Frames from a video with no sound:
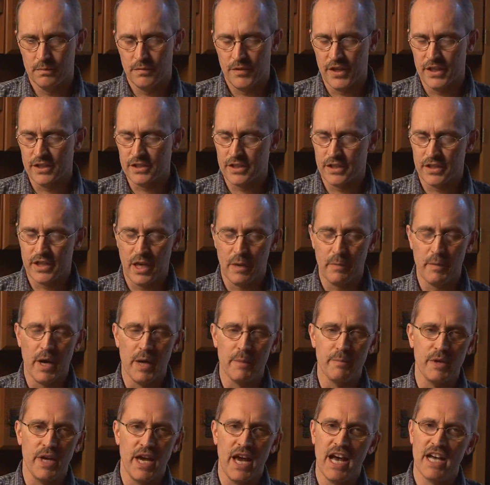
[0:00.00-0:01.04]
things that they
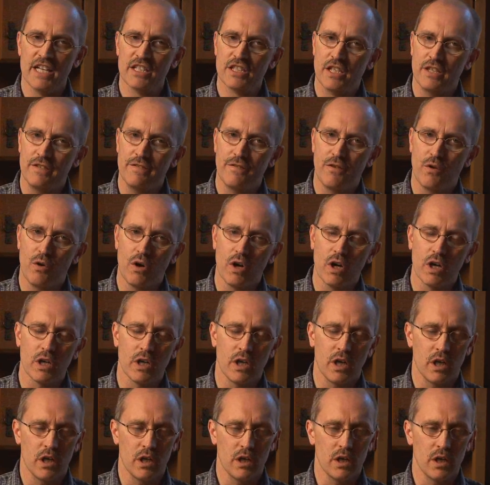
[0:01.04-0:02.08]
might be asking for.
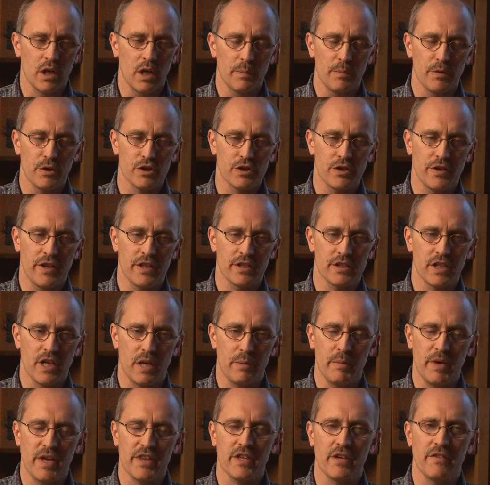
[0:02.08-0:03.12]
A person that's
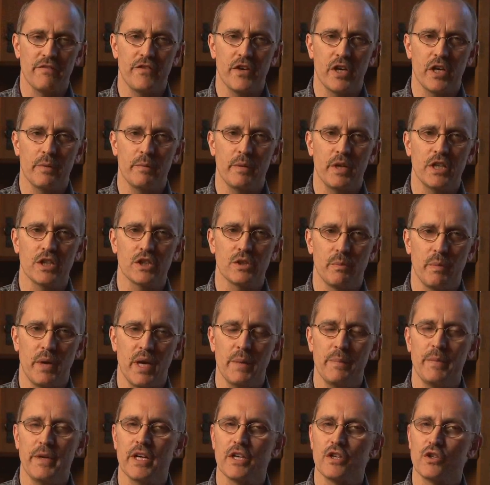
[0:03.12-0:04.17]
on methamphetamines
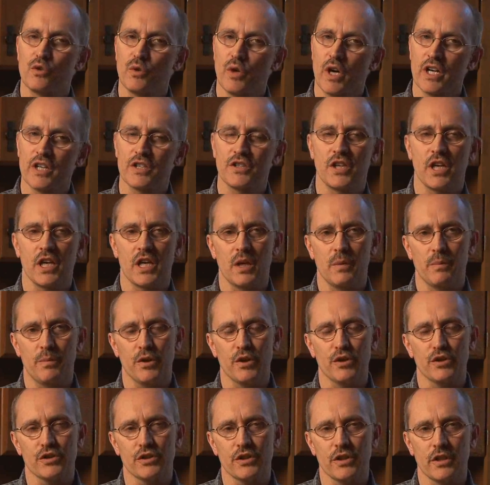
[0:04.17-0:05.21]
may be a drug-seeking
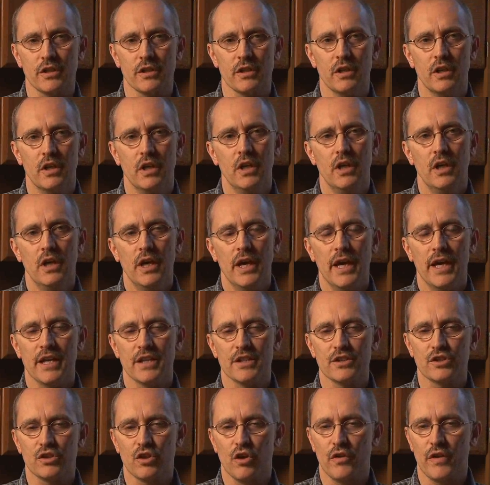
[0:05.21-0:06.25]
person,
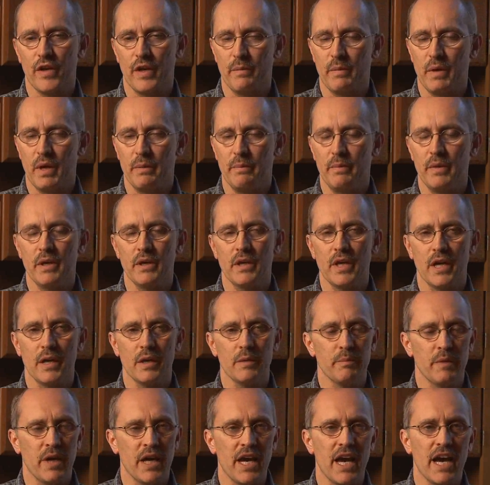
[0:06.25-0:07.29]
and so they
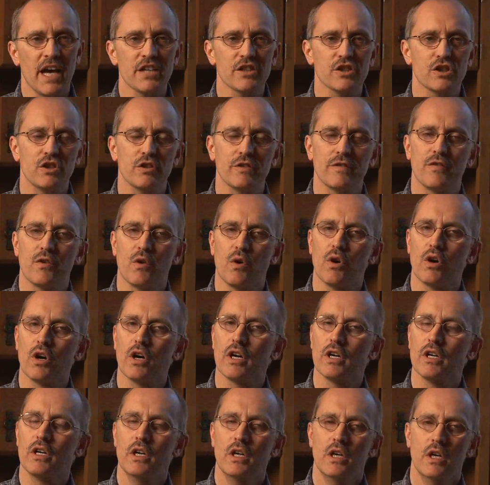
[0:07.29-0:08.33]
may ask you
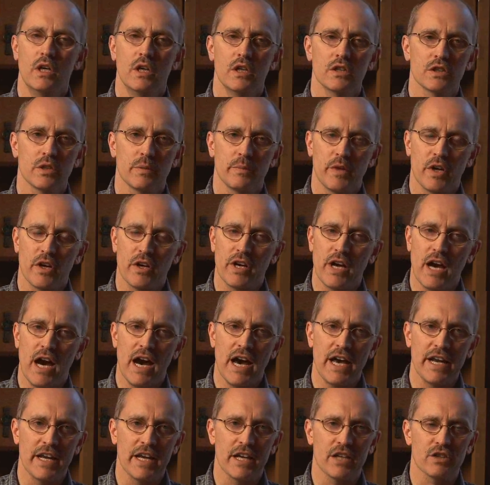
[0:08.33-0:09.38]
for some
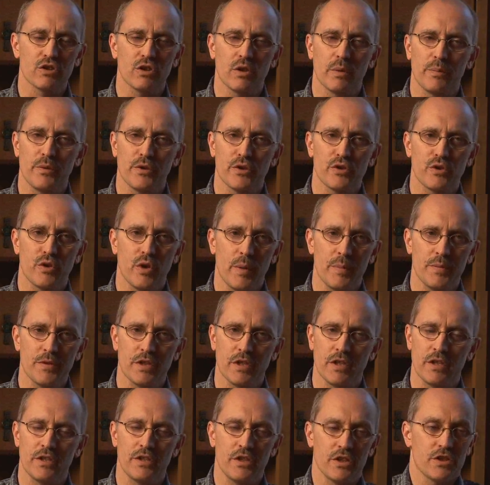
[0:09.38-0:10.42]
narcotics or a
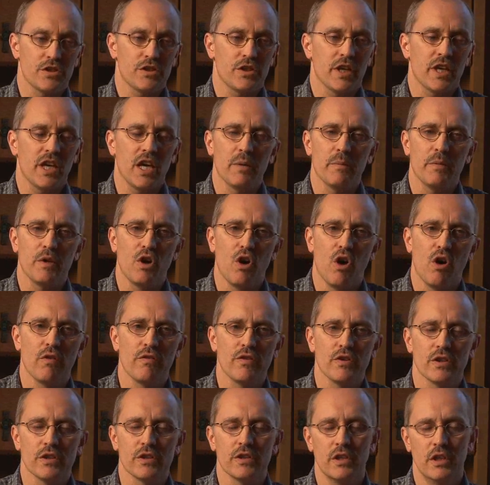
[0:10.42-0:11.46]
prescription just to get me
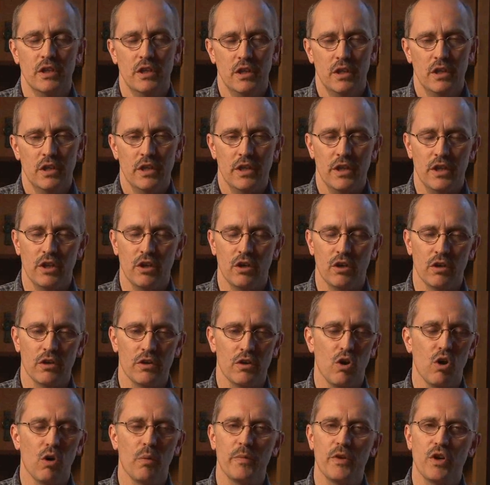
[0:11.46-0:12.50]
over,
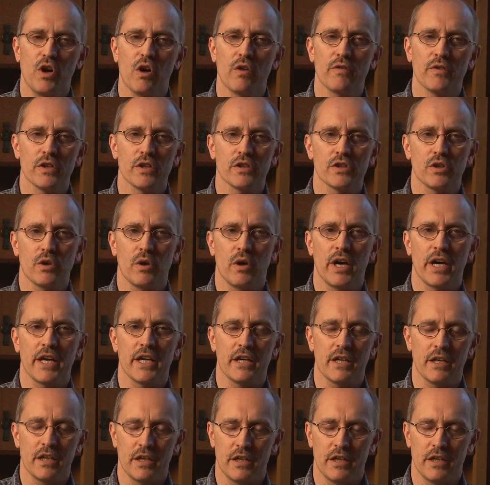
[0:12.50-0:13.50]
hold me over, so I,